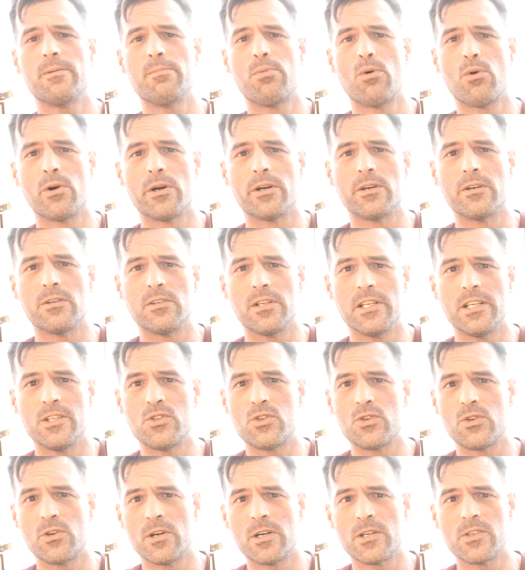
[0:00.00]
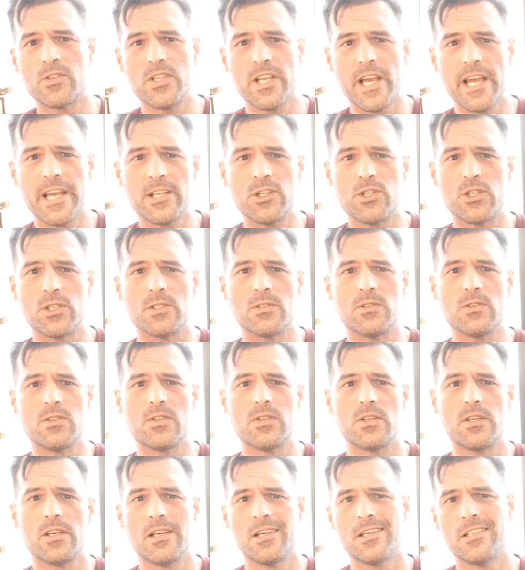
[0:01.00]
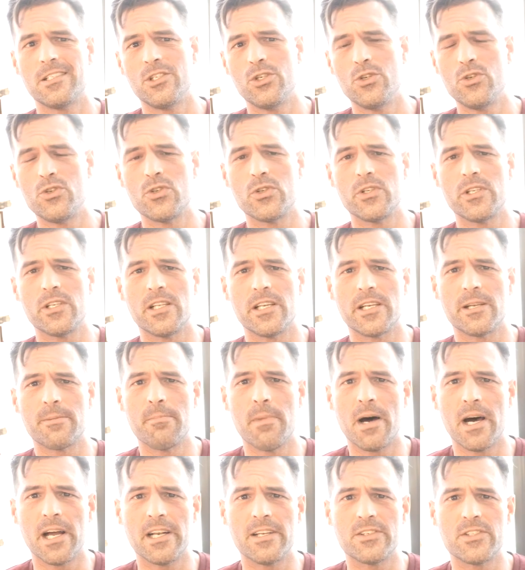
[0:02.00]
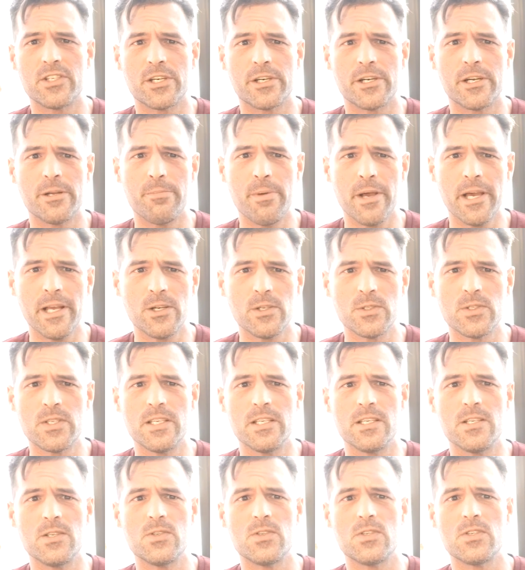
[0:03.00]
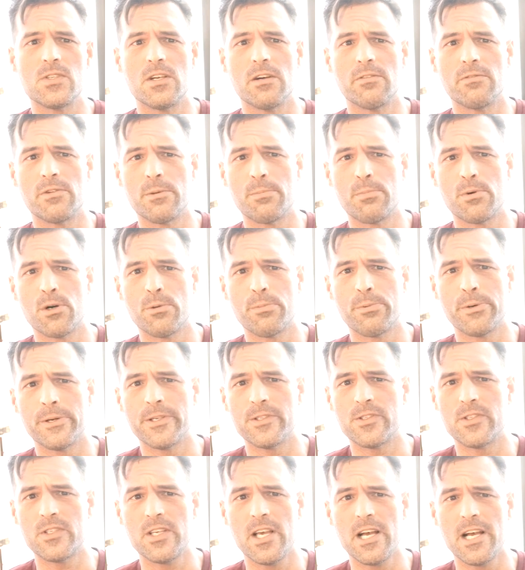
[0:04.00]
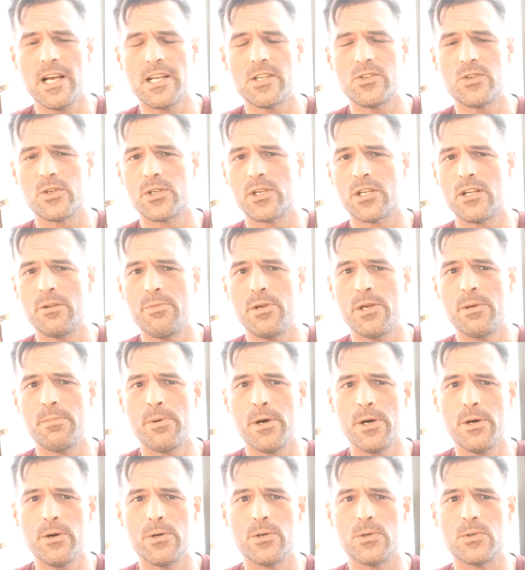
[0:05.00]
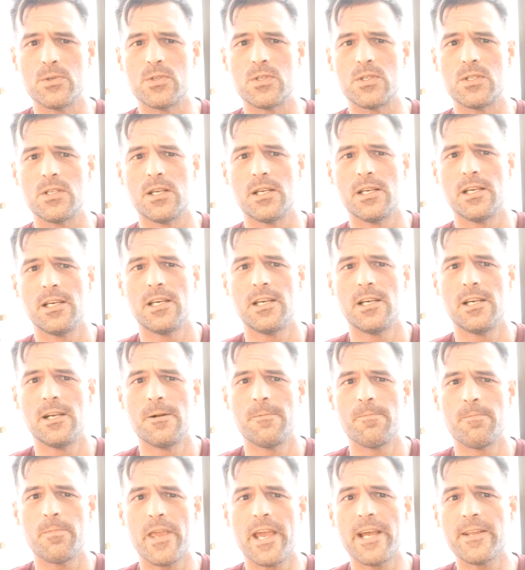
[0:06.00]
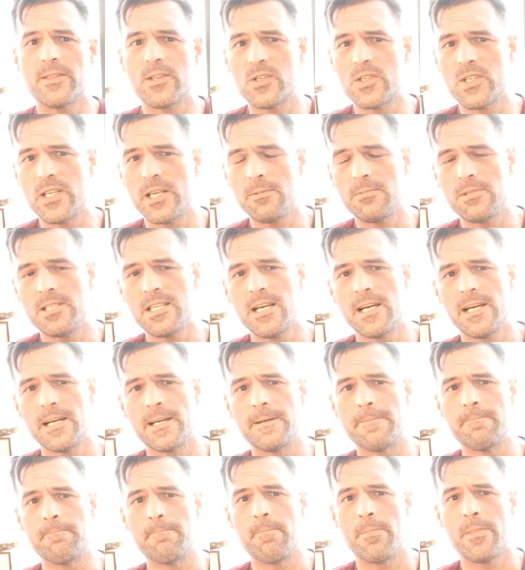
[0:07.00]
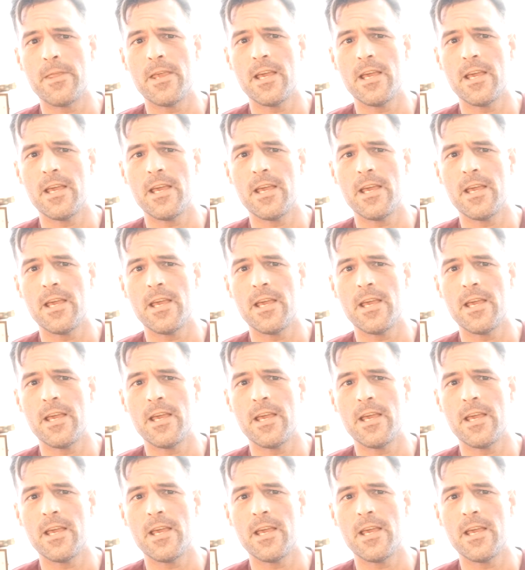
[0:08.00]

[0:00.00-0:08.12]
important and strong sanctions, usually like monetary penalties of an appropriate size, are going to be imposed. At the same time,